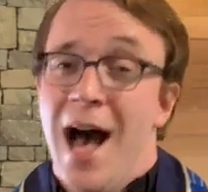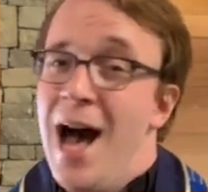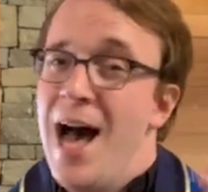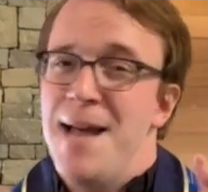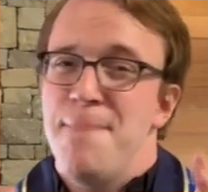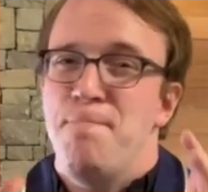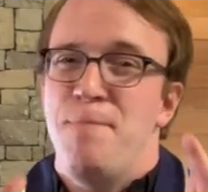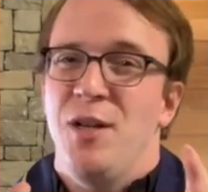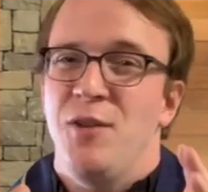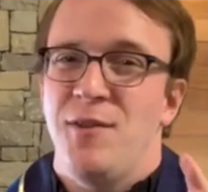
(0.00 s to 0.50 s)

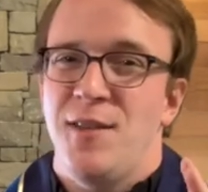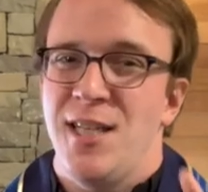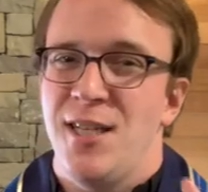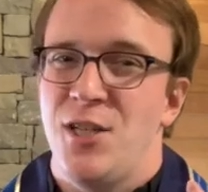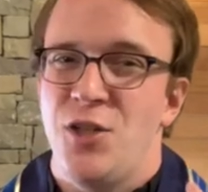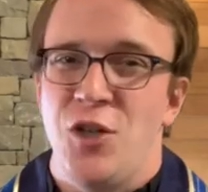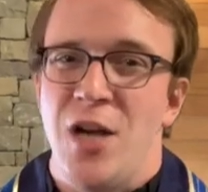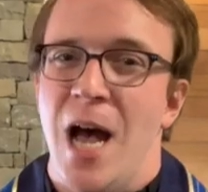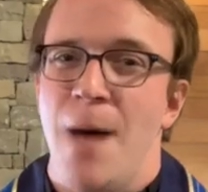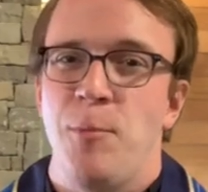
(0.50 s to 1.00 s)
"I built
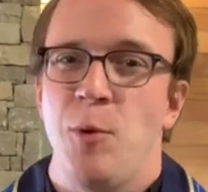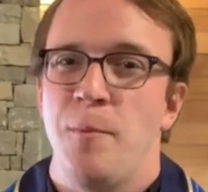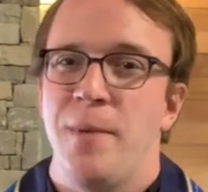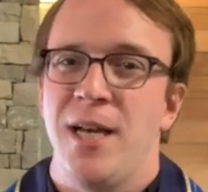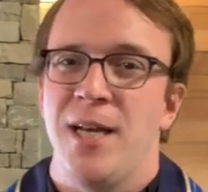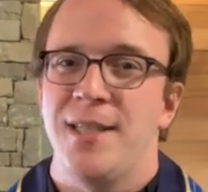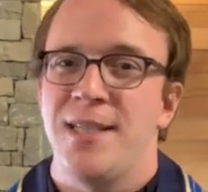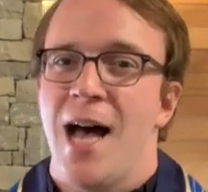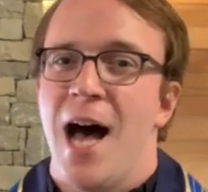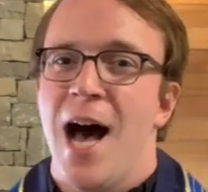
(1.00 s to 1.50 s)
this chapel
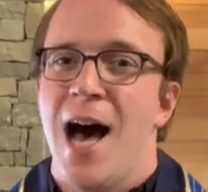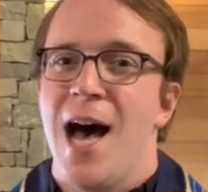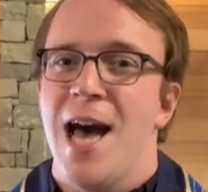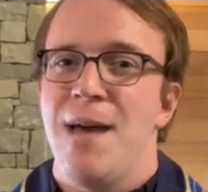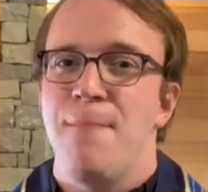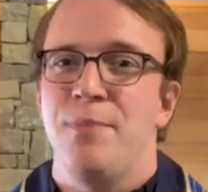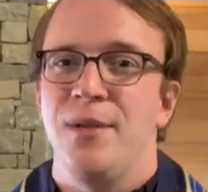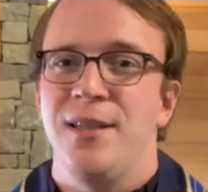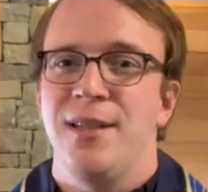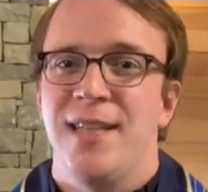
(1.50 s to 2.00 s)
because
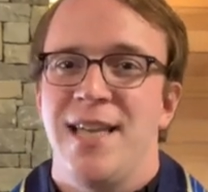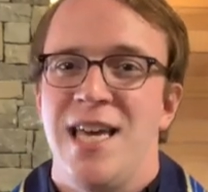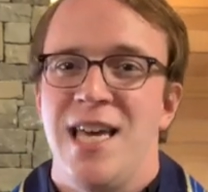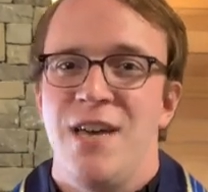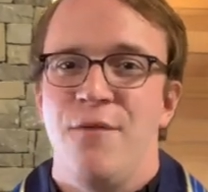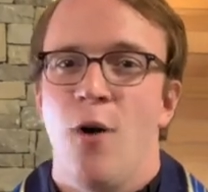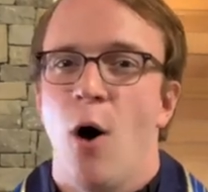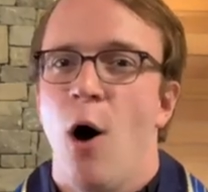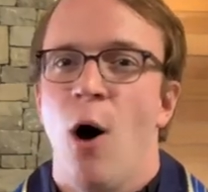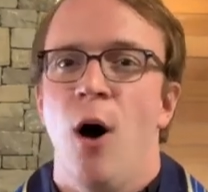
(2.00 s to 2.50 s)
I
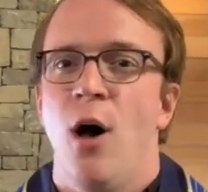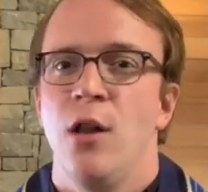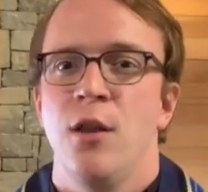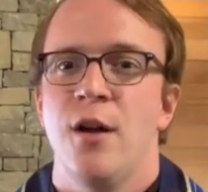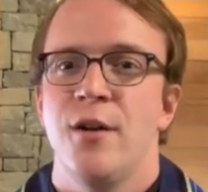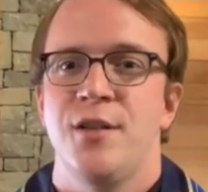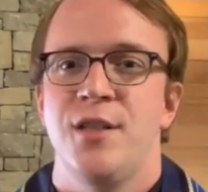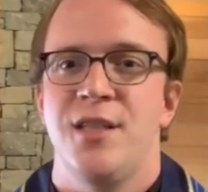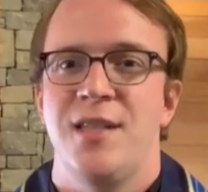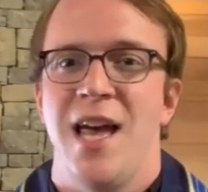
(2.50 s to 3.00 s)
believe all
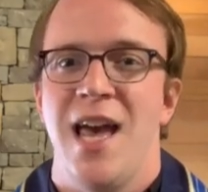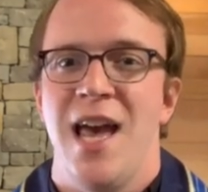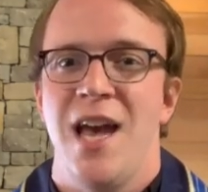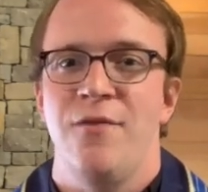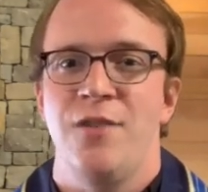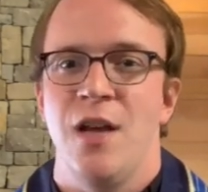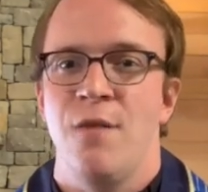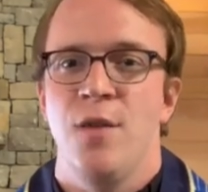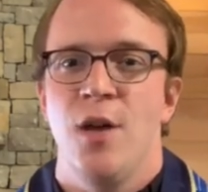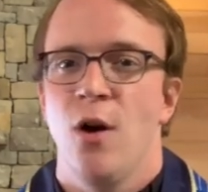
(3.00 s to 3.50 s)
are
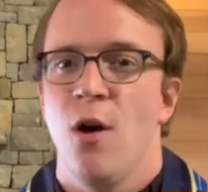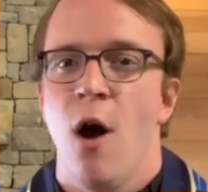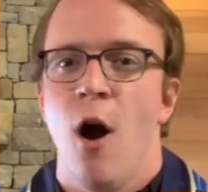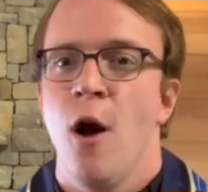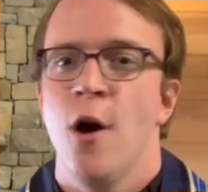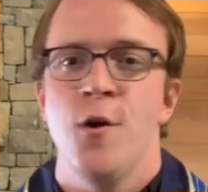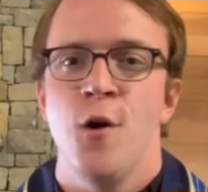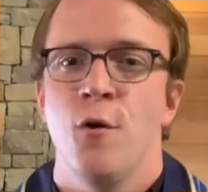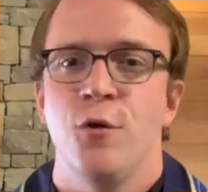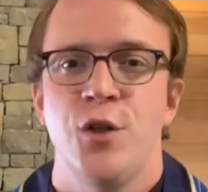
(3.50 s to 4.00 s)
saved, and there
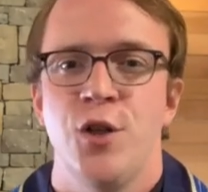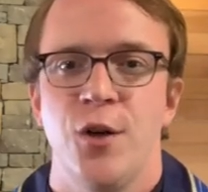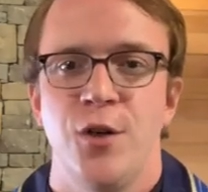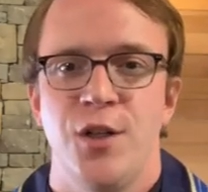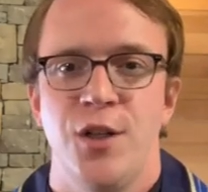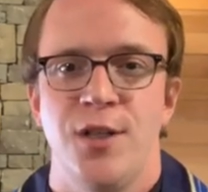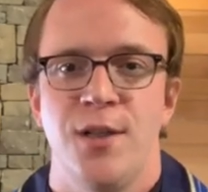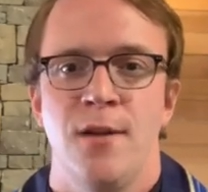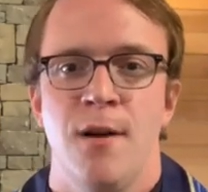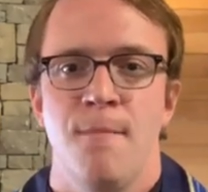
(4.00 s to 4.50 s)
are no
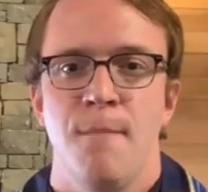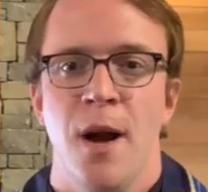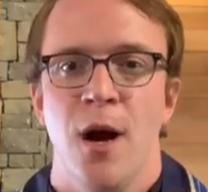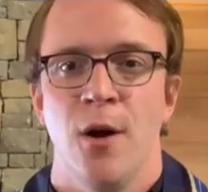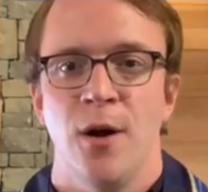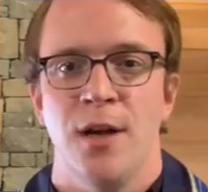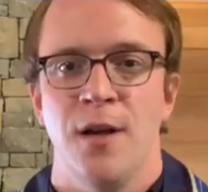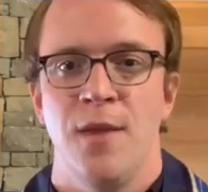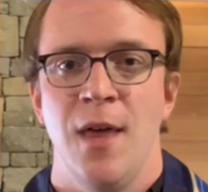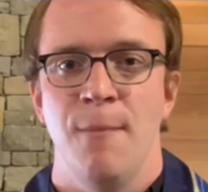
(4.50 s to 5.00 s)
churches in
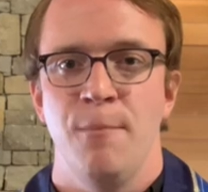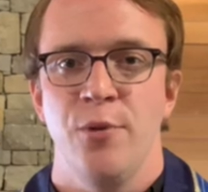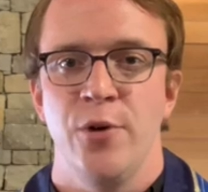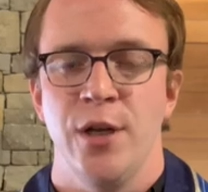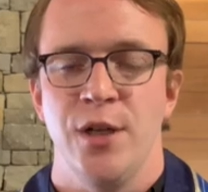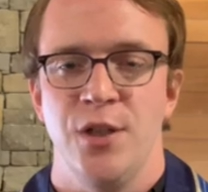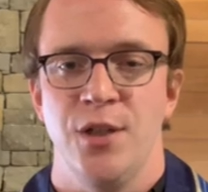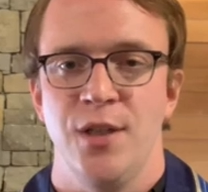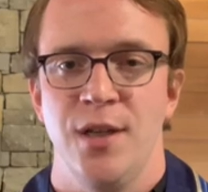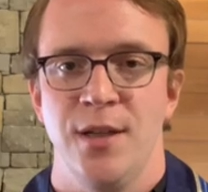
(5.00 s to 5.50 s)
America that
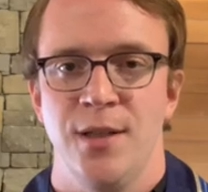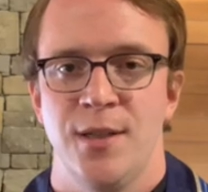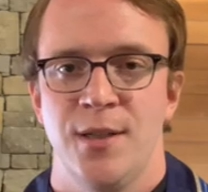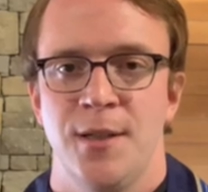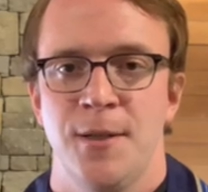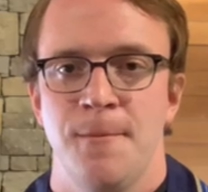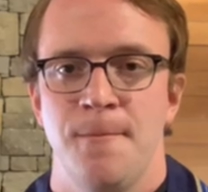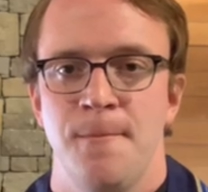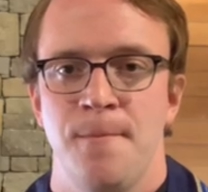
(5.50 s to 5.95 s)
preach this."